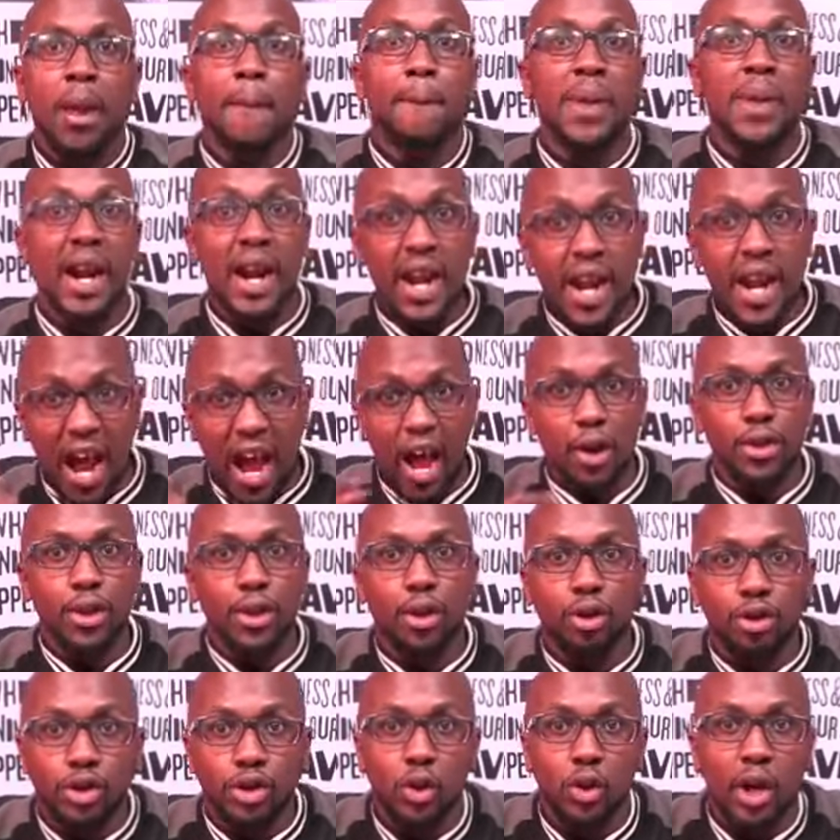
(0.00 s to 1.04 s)
but now they
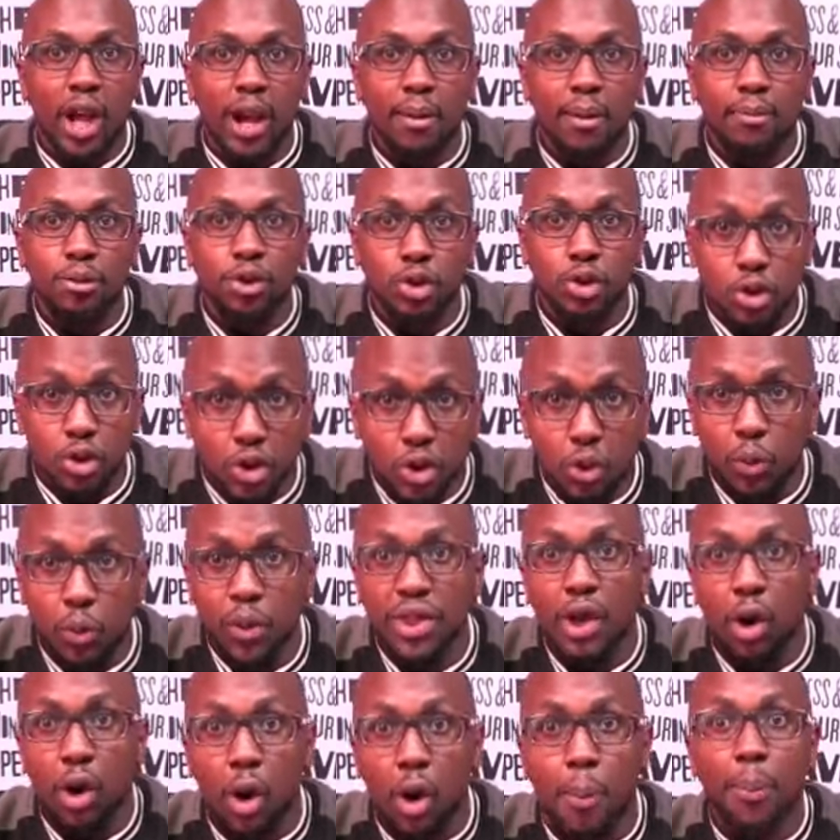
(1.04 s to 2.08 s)
also come to you with
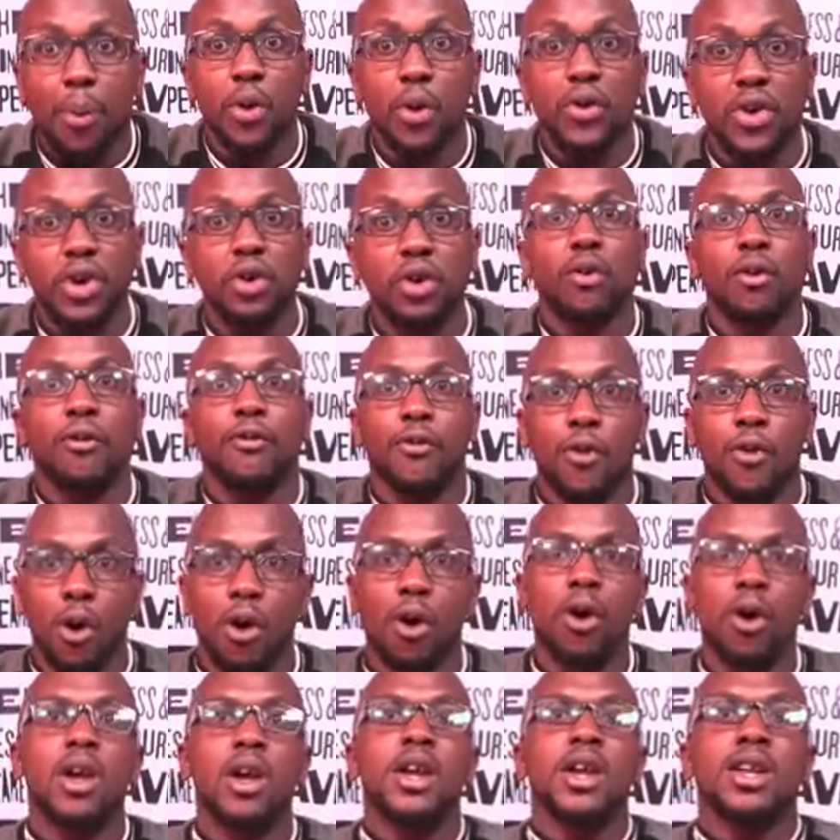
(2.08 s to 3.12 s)
the Oppo
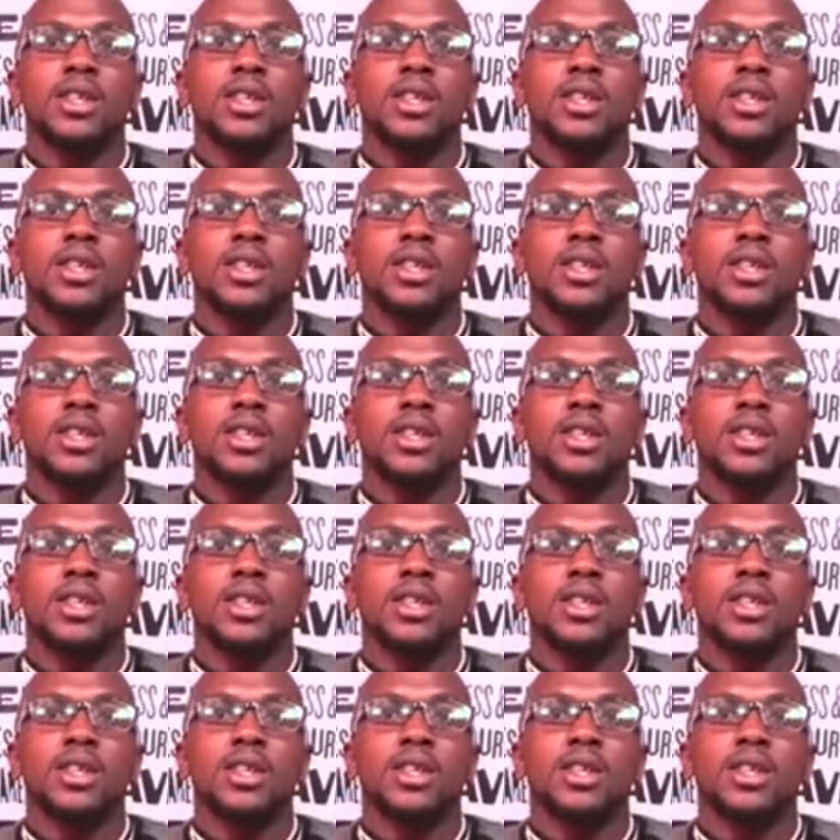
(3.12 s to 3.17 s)
Reno4.